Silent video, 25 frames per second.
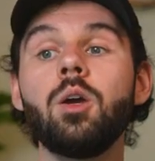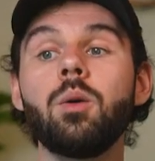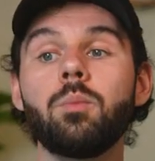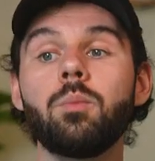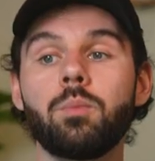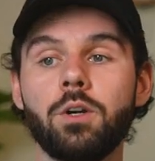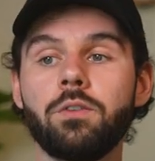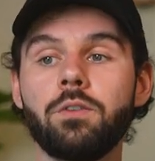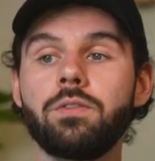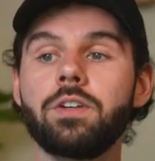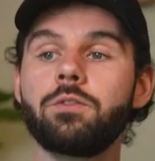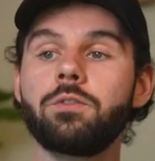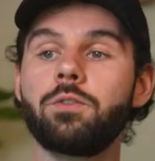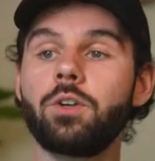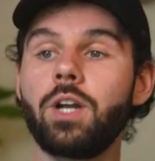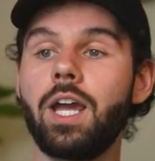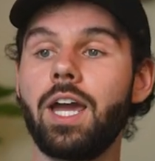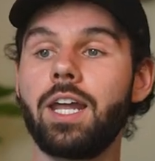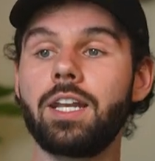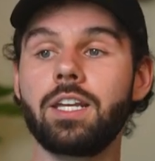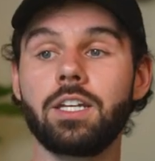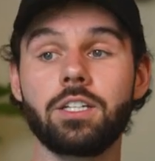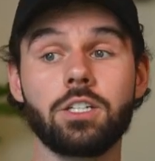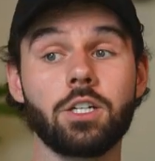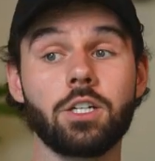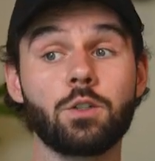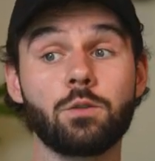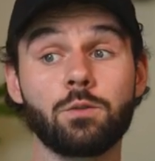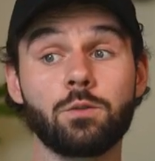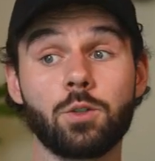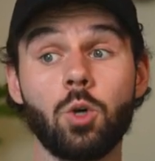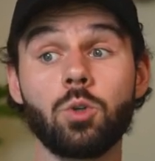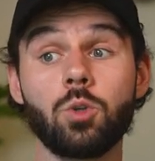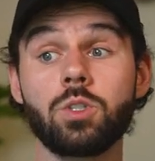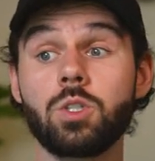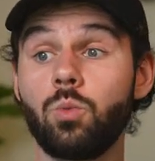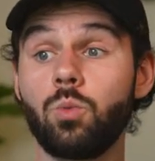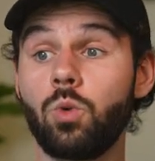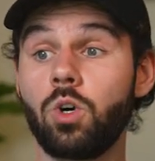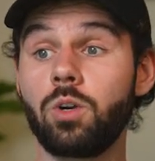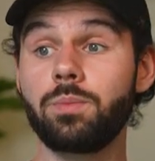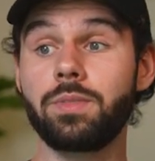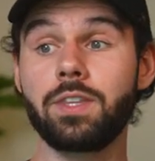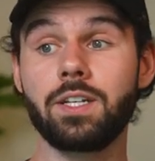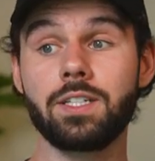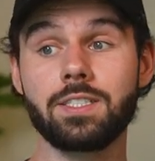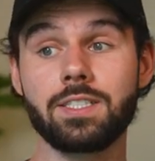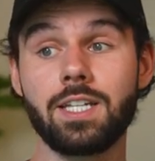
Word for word: Perfect for adding a touch of cozy warmth and